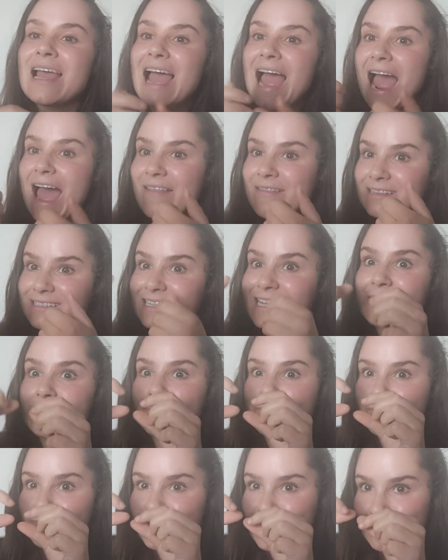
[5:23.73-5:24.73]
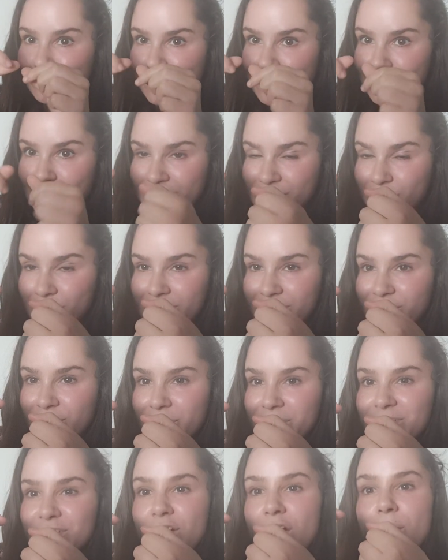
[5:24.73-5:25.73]
and it, you know, we squeeze from
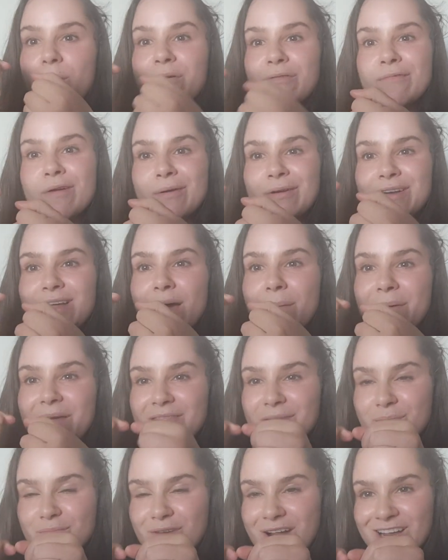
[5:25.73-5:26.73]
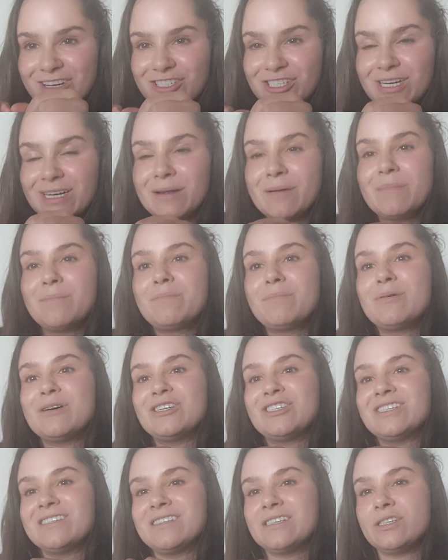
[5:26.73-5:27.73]
the top, we roll it up, and the pressure
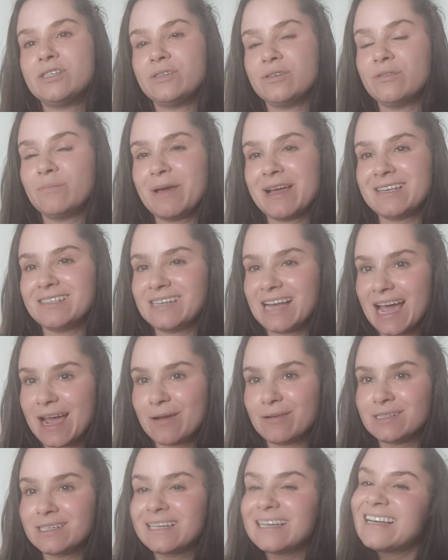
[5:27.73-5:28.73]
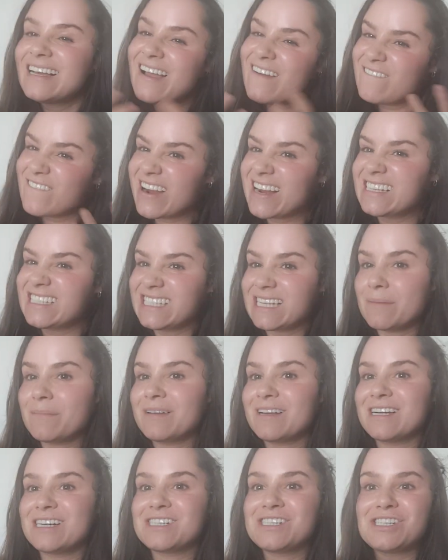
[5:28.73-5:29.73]
pushes the toothpaste out. Very
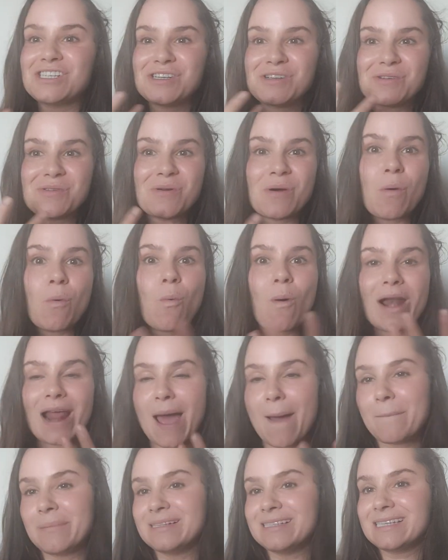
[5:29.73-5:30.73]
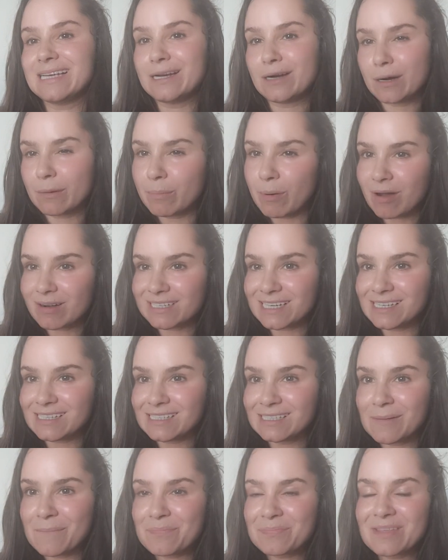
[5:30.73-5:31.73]
similar to what happens in our
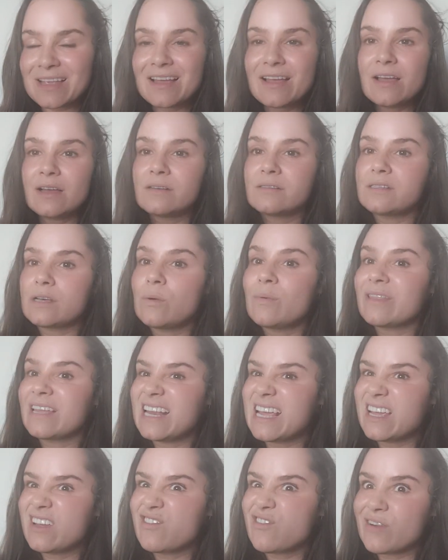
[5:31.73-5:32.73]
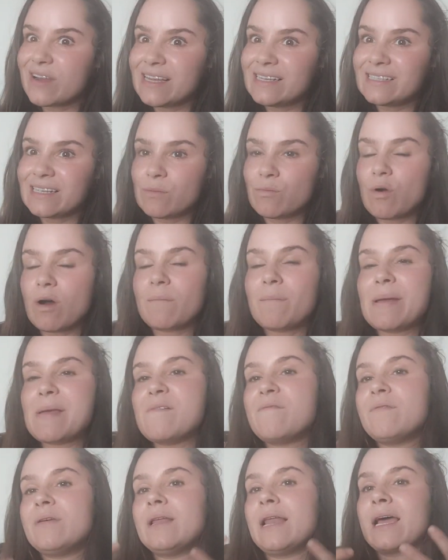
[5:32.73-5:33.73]
bodies. So with an increase in what may
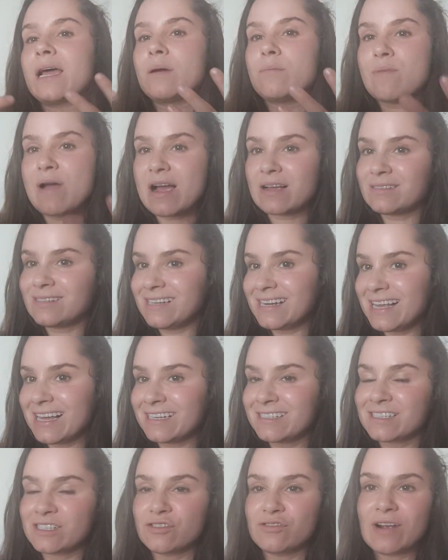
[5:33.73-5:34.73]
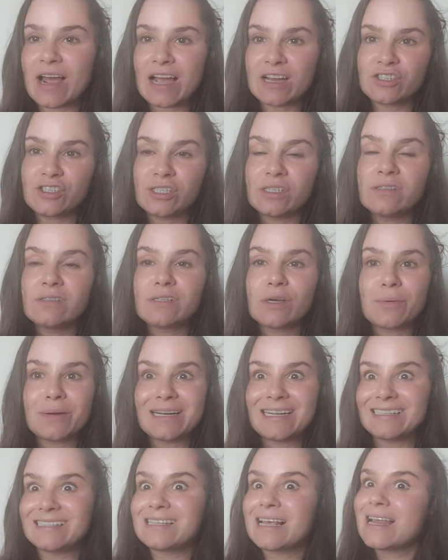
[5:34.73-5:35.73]
feel like a Braxton Hicks contraction, so it
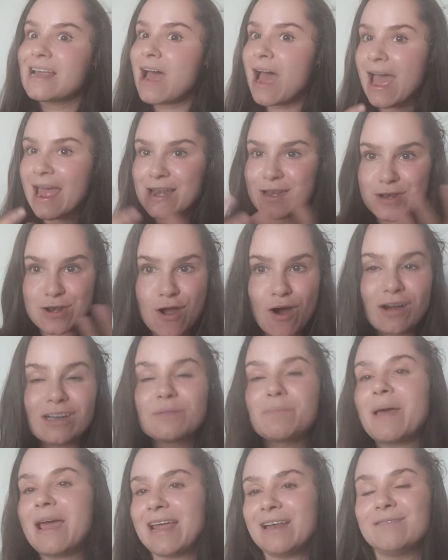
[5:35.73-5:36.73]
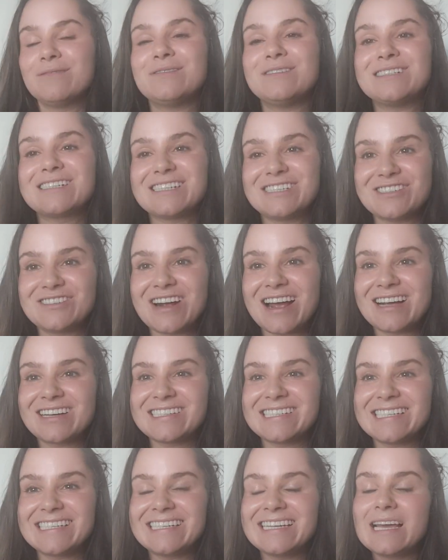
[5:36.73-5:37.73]
is a not painful
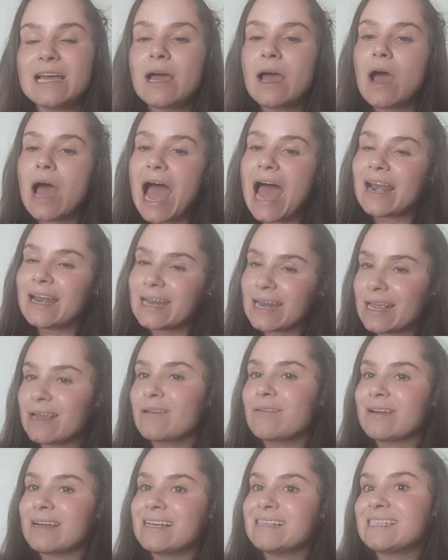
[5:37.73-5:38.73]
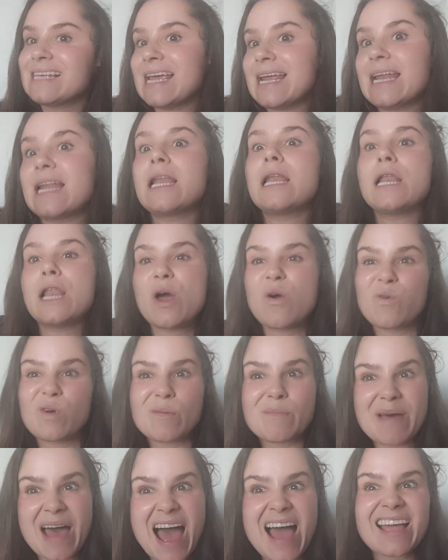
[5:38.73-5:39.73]
contraction, and an increase in lower
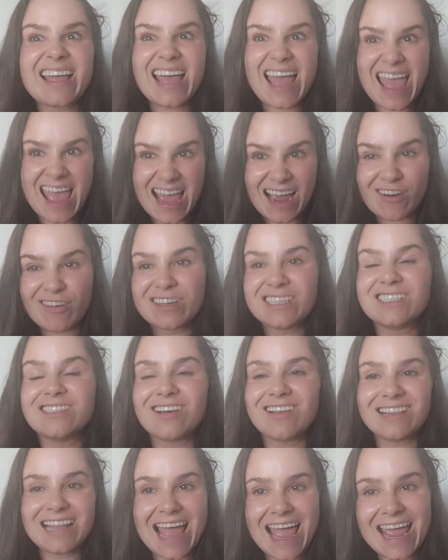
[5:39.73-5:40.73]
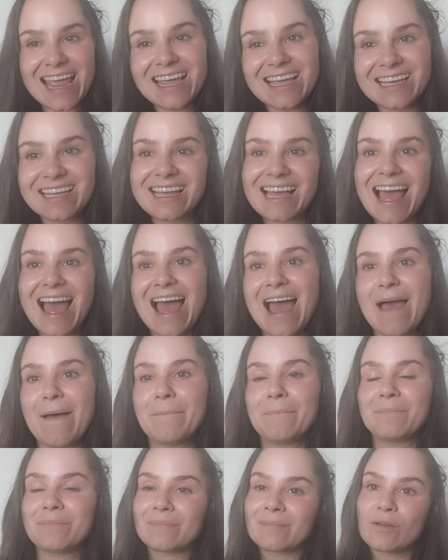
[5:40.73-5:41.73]
back or a dull ache
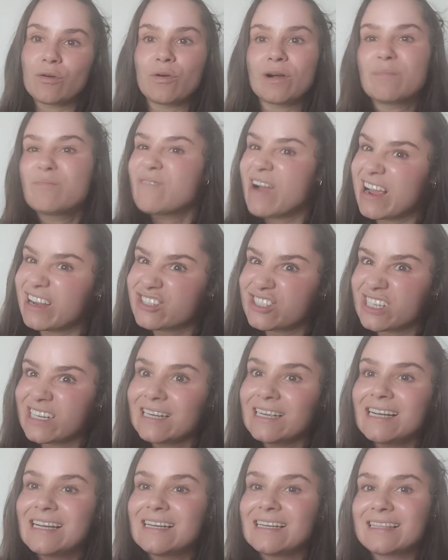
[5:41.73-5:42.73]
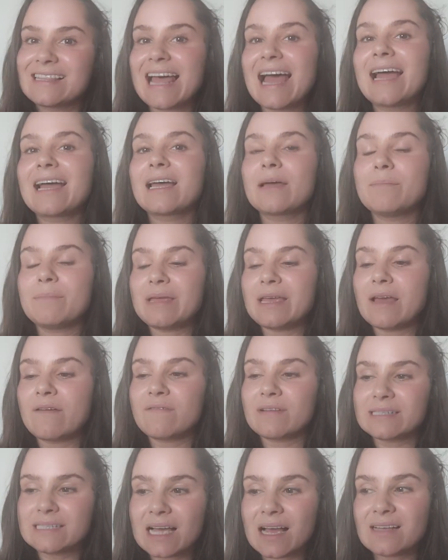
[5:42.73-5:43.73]
or pressure, that can be a
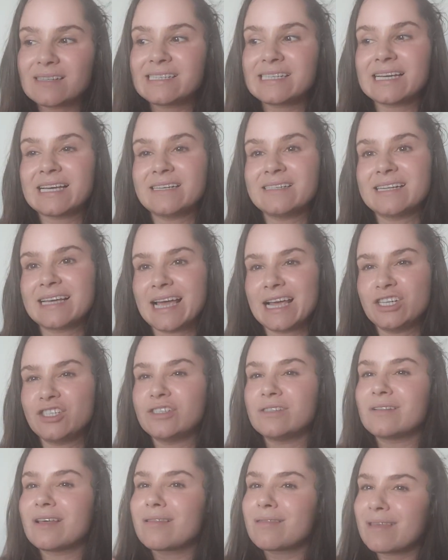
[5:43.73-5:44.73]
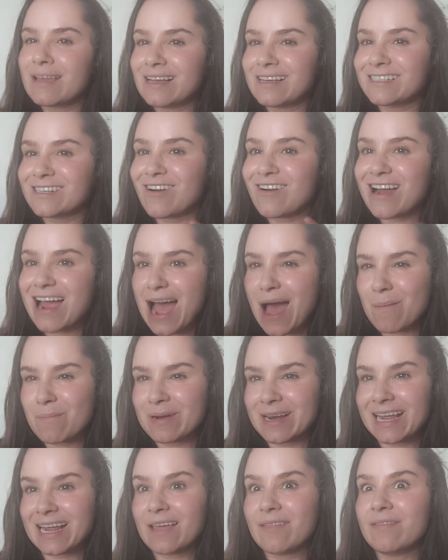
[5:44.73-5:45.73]
fantastic indication that things are
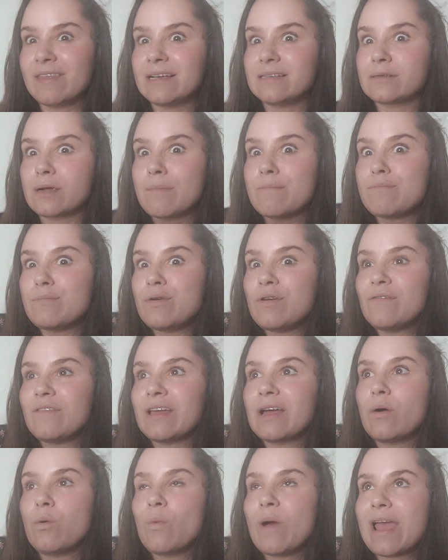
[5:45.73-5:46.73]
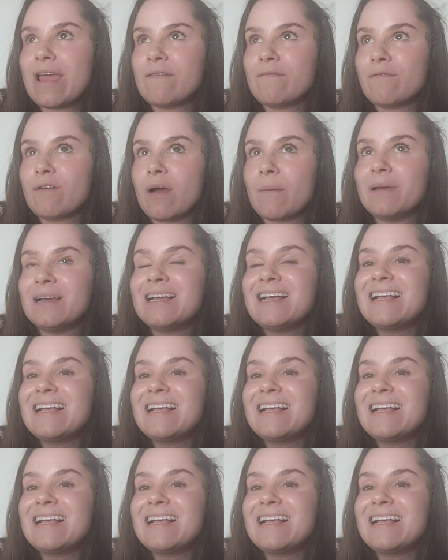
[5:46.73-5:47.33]
happening and things are moving away from